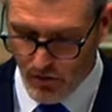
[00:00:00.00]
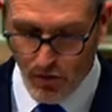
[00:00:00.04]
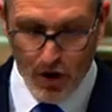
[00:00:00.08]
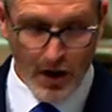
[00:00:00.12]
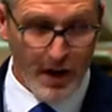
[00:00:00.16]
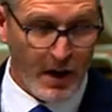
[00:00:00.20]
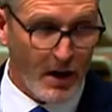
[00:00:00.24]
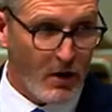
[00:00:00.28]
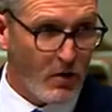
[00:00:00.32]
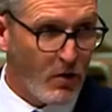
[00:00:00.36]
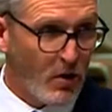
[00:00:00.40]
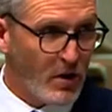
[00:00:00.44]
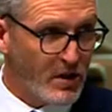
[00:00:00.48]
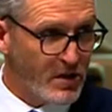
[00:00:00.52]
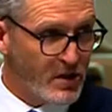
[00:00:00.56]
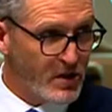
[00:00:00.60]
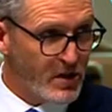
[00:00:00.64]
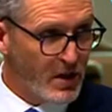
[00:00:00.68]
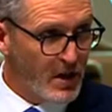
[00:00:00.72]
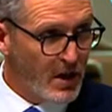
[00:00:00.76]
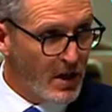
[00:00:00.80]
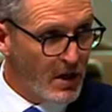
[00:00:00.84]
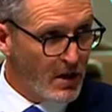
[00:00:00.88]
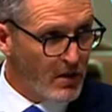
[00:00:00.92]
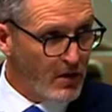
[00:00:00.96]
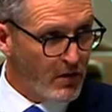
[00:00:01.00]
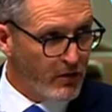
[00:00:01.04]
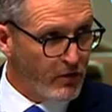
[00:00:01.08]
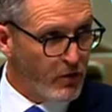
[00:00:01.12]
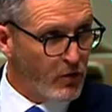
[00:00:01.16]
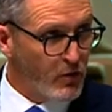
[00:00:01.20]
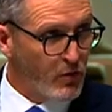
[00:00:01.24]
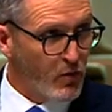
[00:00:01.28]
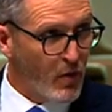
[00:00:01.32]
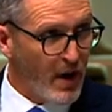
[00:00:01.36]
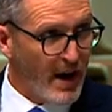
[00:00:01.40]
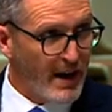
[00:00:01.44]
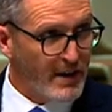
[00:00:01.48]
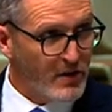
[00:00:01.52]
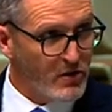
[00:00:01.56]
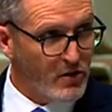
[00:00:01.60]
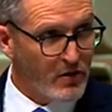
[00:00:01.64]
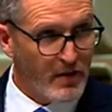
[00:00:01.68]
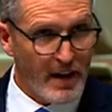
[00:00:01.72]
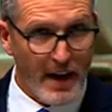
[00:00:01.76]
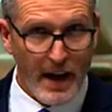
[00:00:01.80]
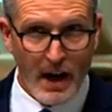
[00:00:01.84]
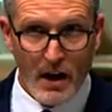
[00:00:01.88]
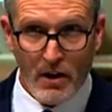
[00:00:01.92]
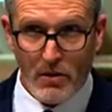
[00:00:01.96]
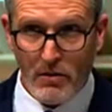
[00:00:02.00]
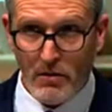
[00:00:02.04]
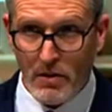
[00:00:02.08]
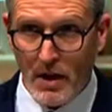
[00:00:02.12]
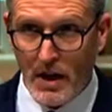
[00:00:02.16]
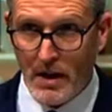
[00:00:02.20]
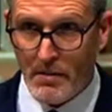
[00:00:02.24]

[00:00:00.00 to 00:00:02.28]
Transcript: right across the full range of our